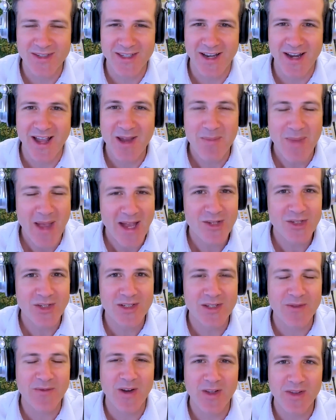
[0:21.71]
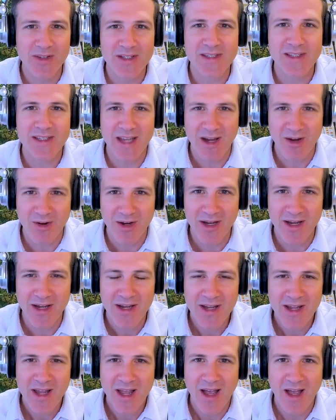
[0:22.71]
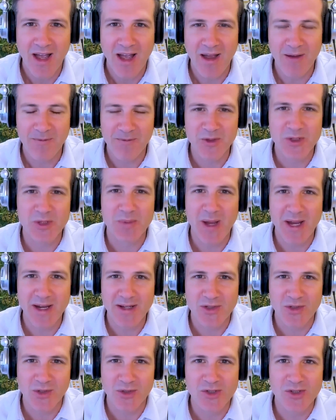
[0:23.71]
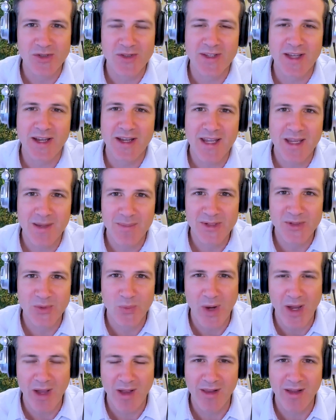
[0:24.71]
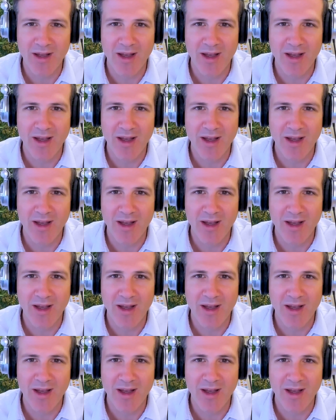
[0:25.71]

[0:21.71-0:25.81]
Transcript: and I imagine is fairly scary uh, for spine surgeons like him as well.